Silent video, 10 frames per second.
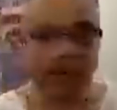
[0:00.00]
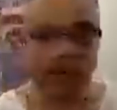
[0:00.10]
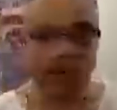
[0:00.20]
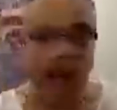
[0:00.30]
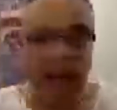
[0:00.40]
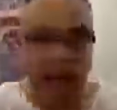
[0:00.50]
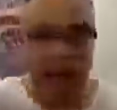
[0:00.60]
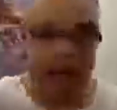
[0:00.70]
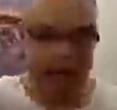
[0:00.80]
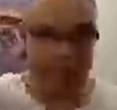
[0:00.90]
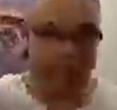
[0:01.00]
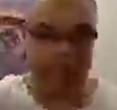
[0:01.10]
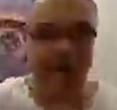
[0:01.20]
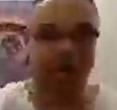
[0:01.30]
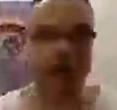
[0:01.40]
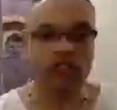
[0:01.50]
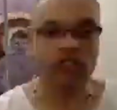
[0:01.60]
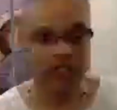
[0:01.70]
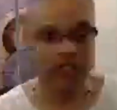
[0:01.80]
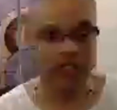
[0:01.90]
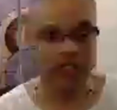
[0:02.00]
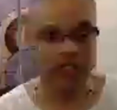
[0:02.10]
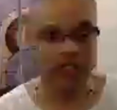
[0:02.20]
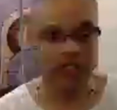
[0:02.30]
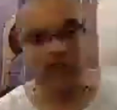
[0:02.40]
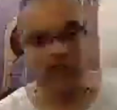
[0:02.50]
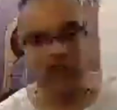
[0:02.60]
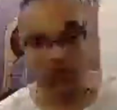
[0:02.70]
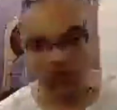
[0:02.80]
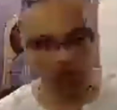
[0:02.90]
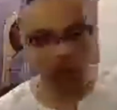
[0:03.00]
us to a higher level of consciousness. It's the only